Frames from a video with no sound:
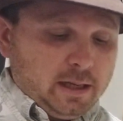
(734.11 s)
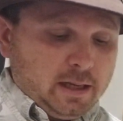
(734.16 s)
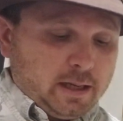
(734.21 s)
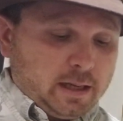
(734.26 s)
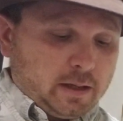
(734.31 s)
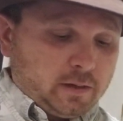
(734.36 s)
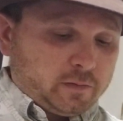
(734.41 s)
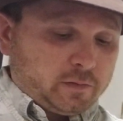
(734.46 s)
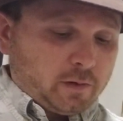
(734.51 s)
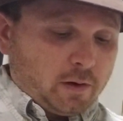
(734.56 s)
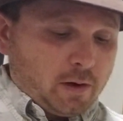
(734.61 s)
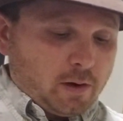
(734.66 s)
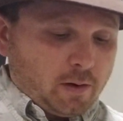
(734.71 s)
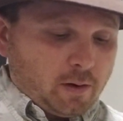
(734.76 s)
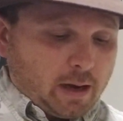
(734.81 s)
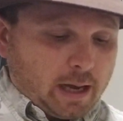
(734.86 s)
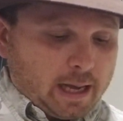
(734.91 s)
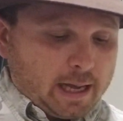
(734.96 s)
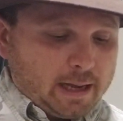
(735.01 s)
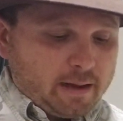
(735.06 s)
And
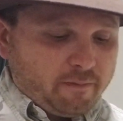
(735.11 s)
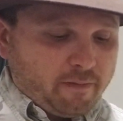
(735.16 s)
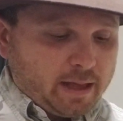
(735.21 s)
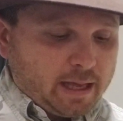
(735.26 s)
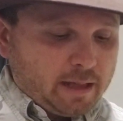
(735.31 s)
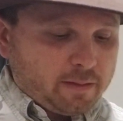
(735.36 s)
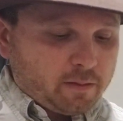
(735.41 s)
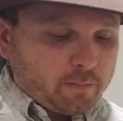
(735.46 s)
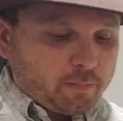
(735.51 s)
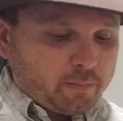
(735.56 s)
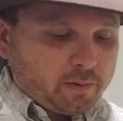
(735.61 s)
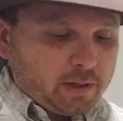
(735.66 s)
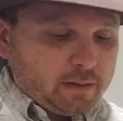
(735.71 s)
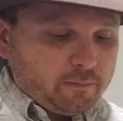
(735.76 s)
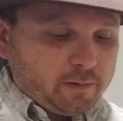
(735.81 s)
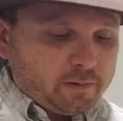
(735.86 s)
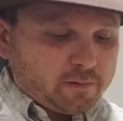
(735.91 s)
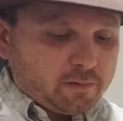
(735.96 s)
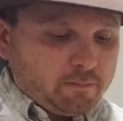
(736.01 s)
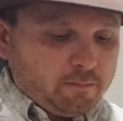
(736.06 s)
so I've had the
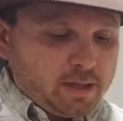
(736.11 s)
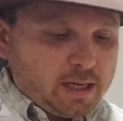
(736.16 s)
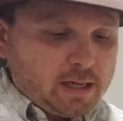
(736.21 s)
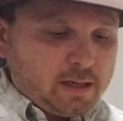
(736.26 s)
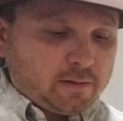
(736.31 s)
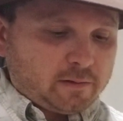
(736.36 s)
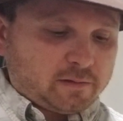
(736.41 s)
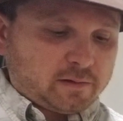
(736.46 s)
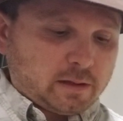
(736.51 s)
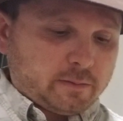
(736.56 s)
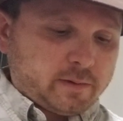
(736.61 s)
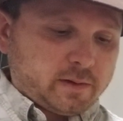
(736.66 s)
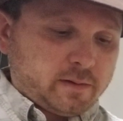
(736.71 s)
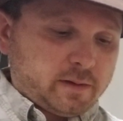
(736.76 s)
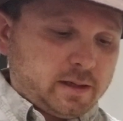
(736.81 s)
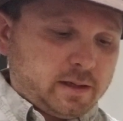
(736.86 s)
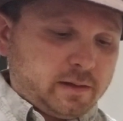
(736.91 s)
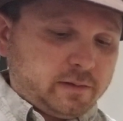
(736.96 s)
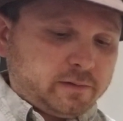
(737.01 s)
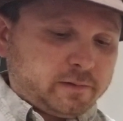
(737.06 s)
privilege of meeting some of
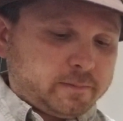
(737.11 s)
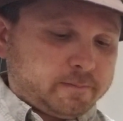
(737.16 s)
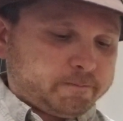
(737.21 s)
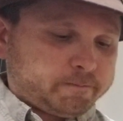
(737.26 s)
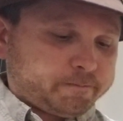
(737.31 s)
these